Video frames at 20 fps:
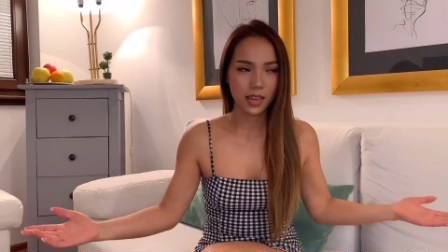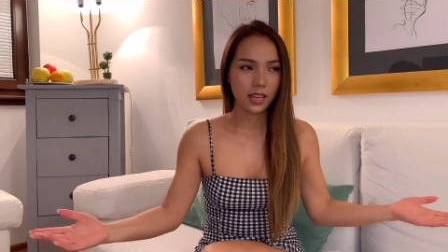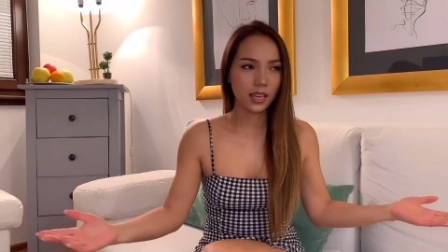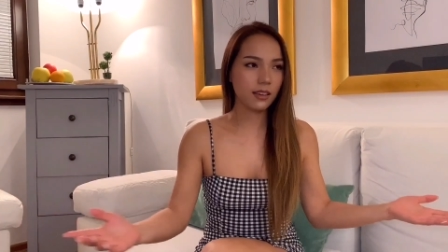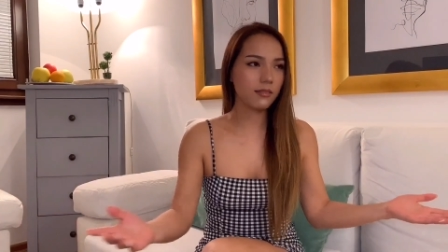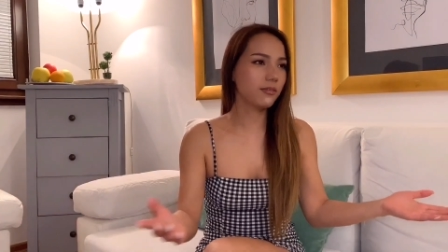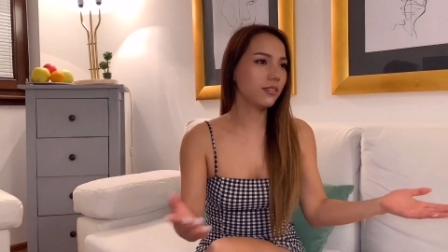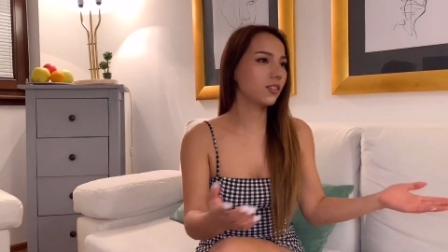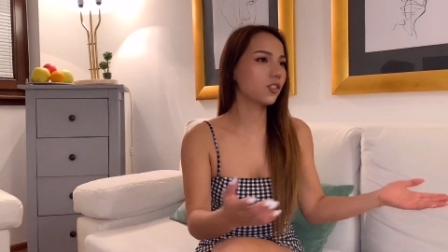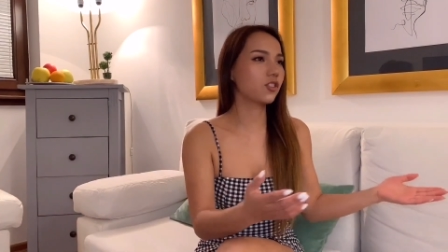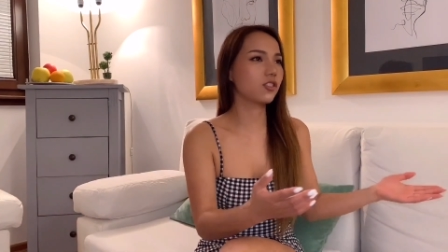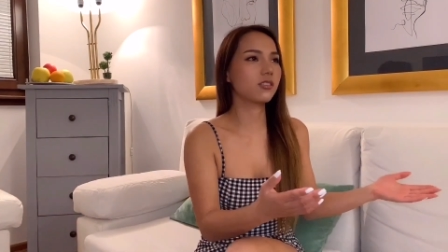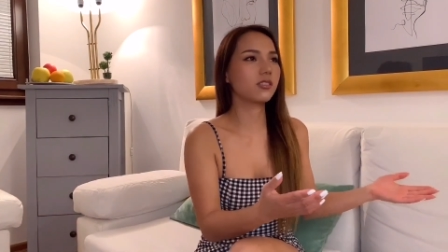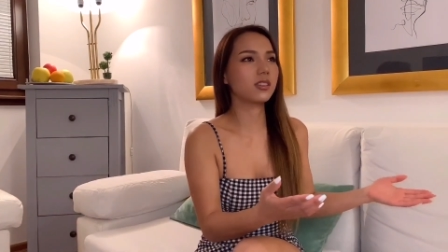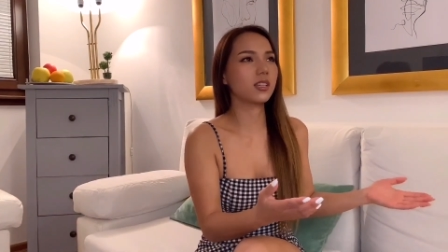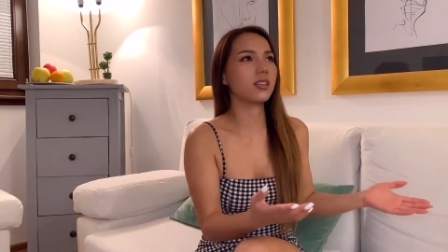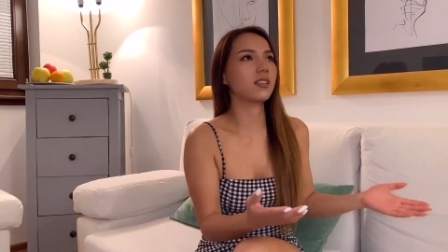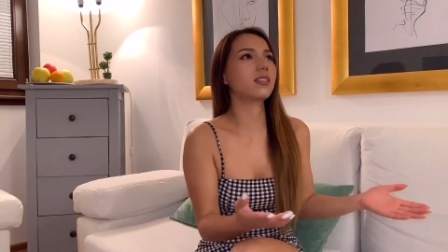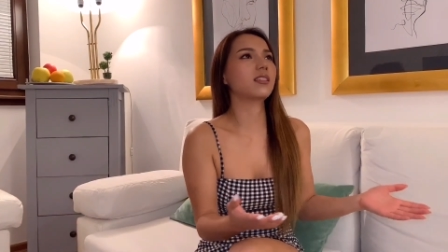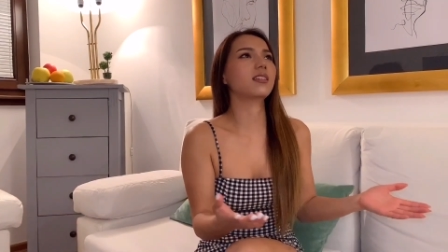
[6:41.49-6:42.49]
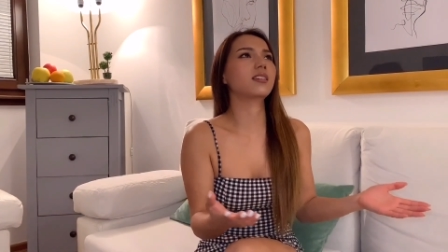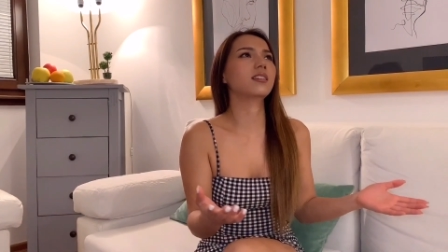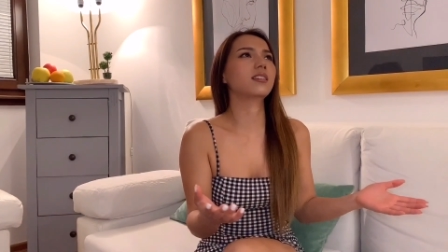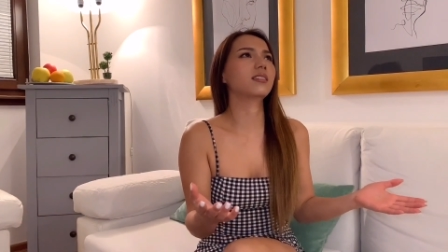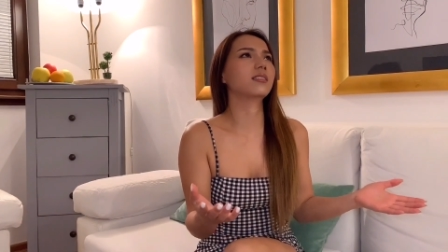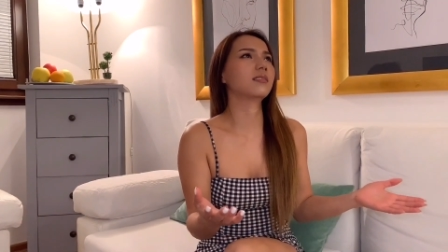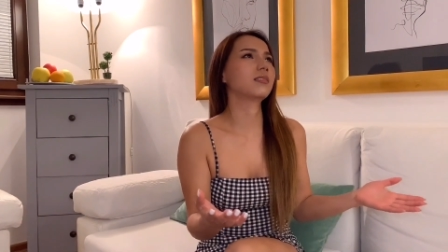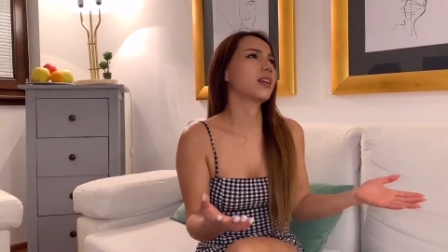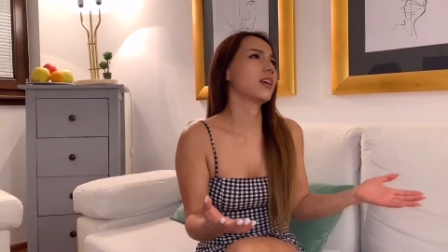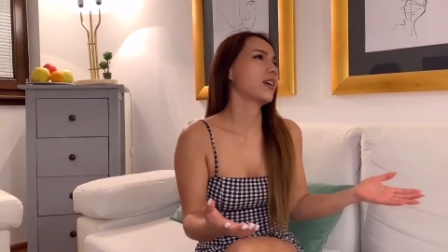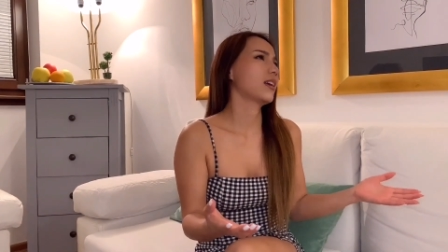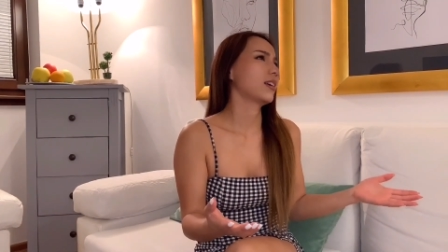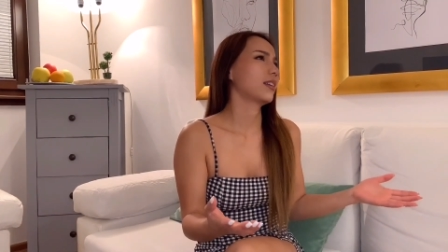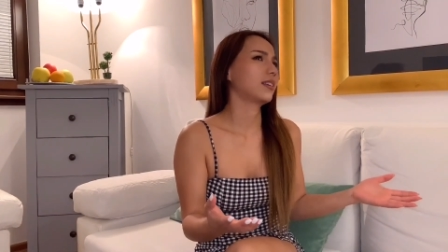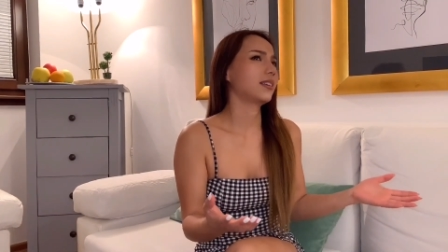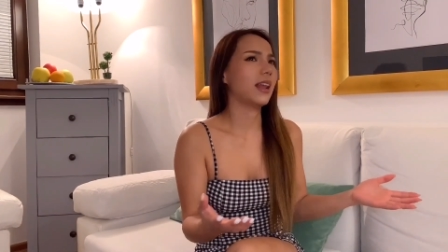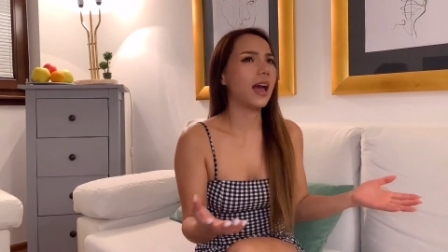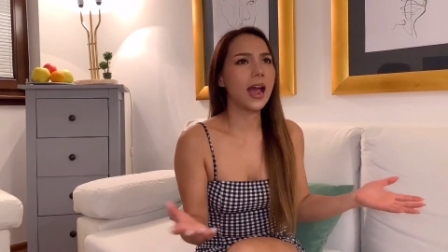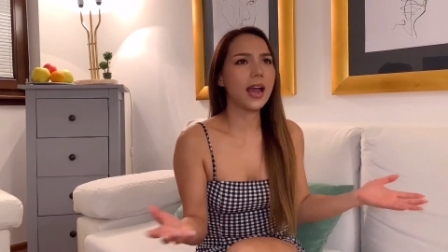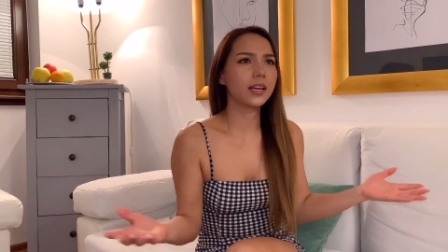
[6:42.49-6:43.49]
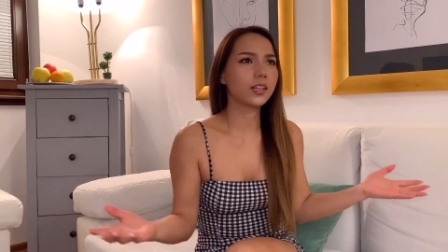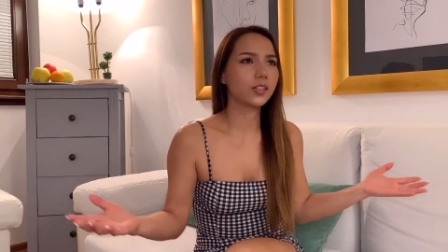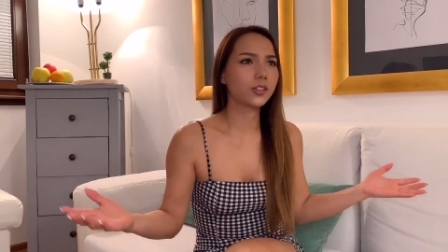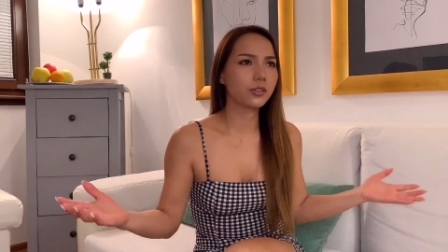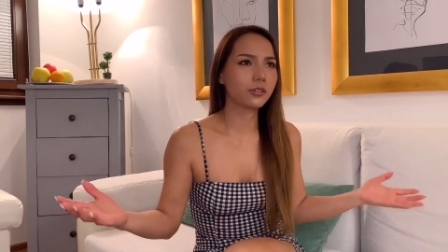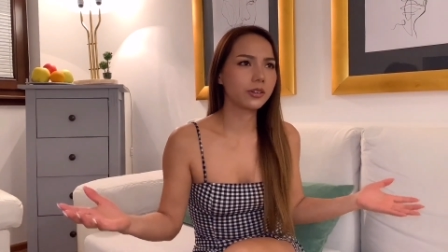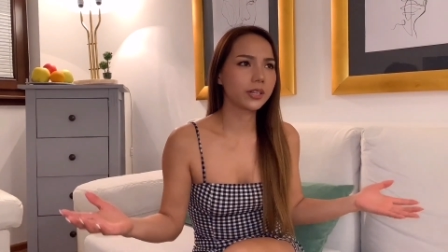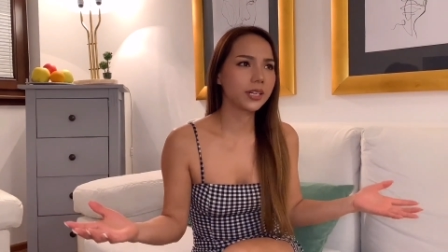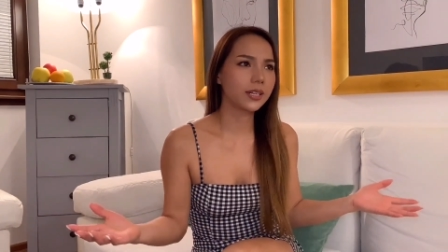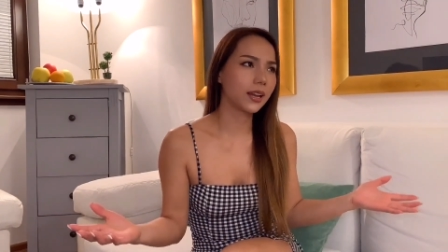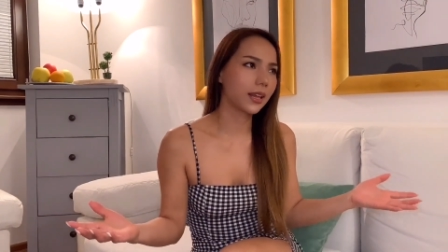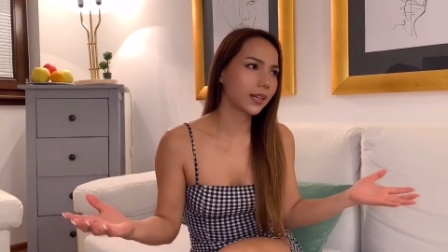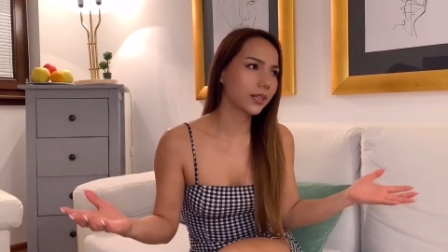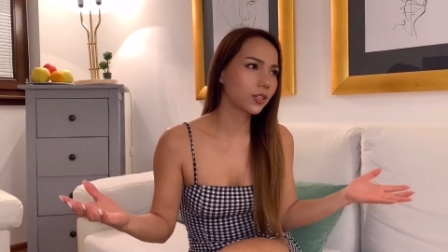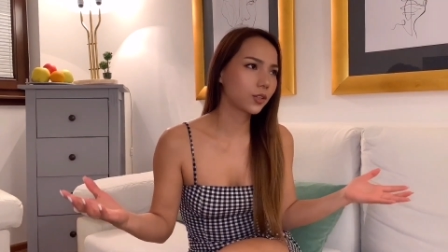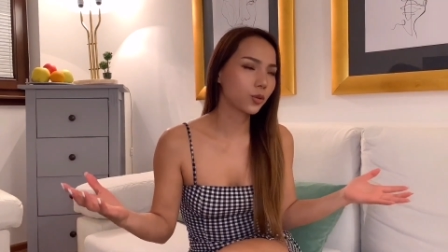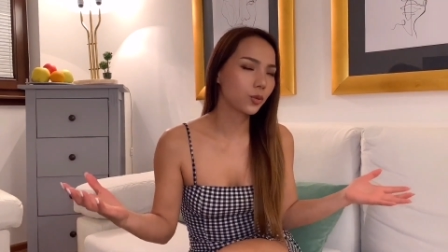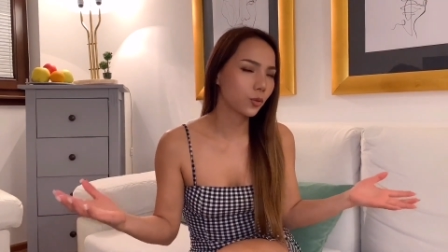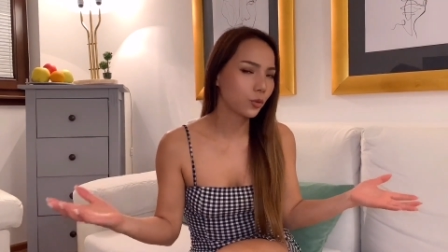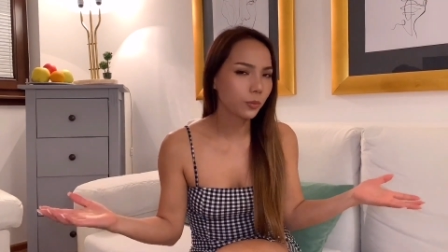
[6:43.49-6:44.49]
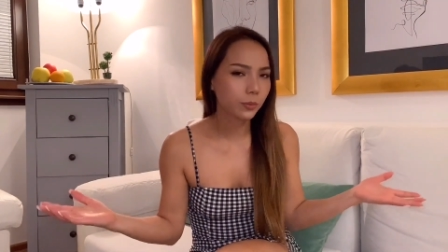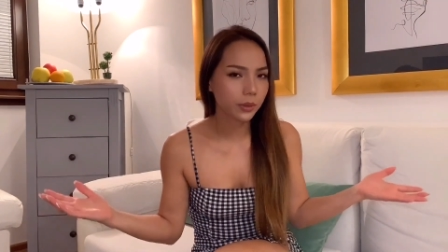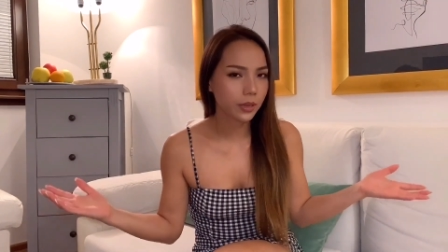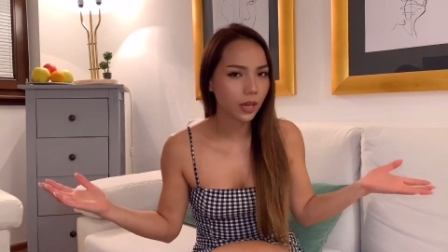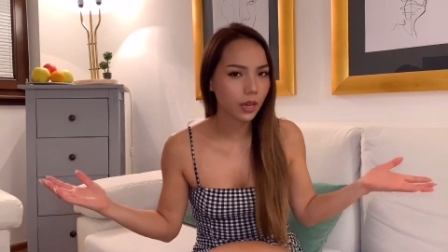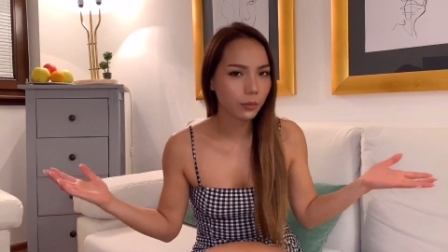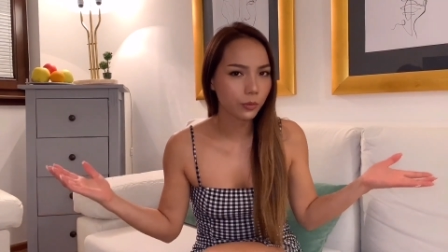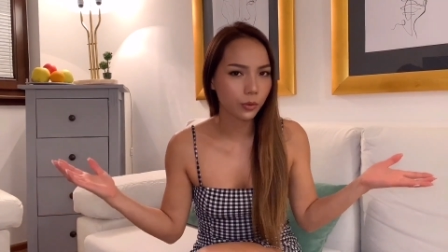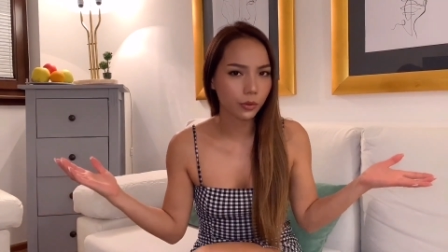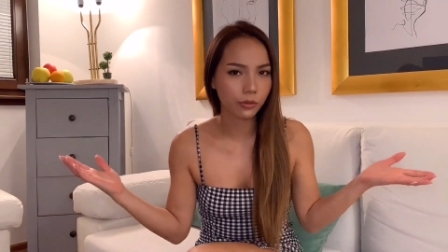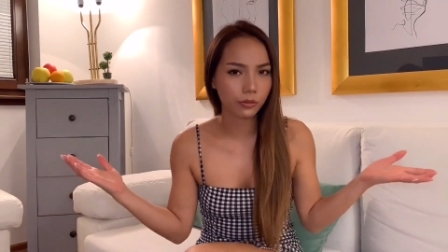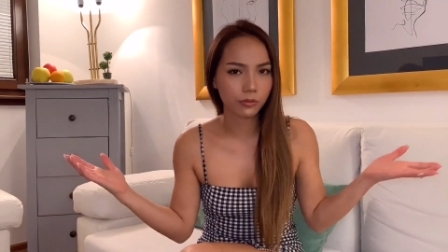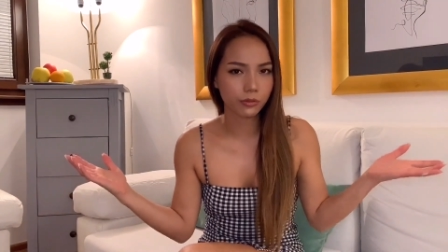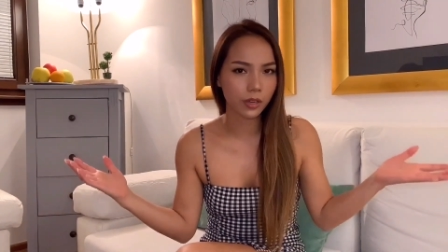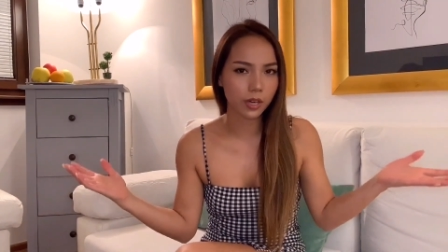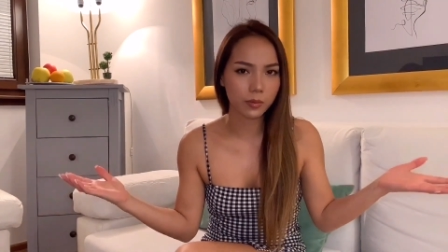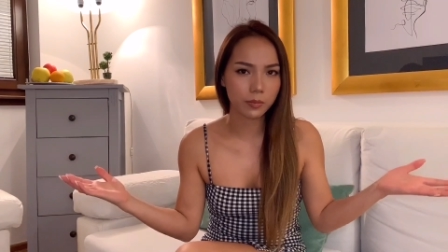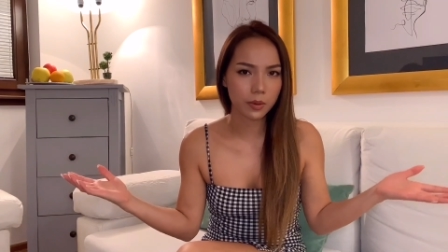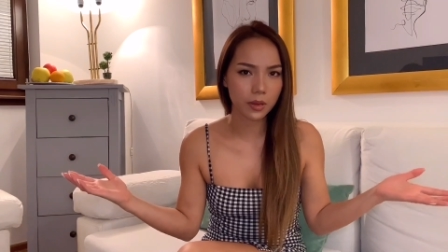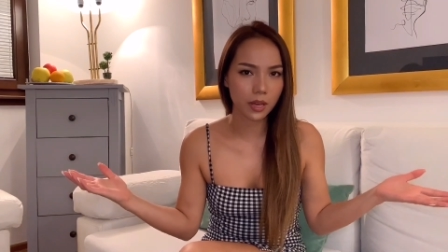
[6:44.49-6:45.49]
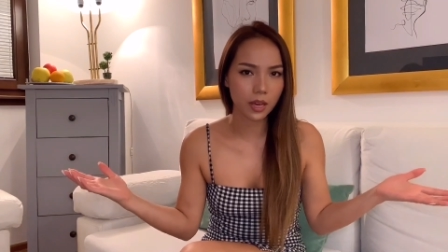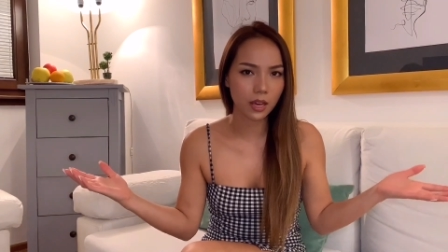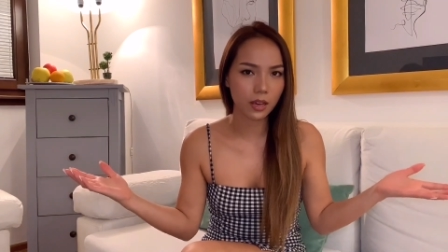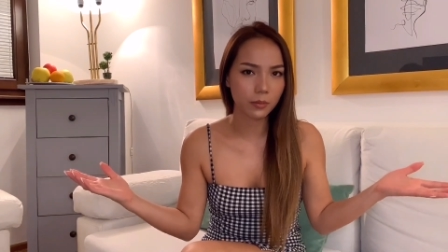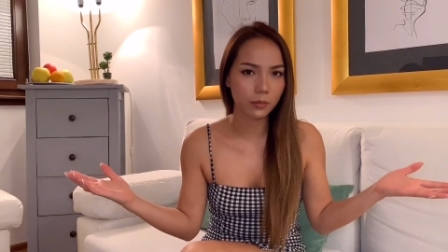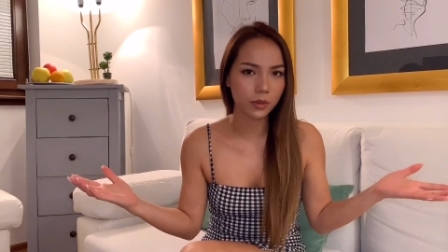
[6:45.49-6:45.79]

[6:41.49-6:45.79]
Even just in the uh, night during like 2 p.m. or 3 p.m.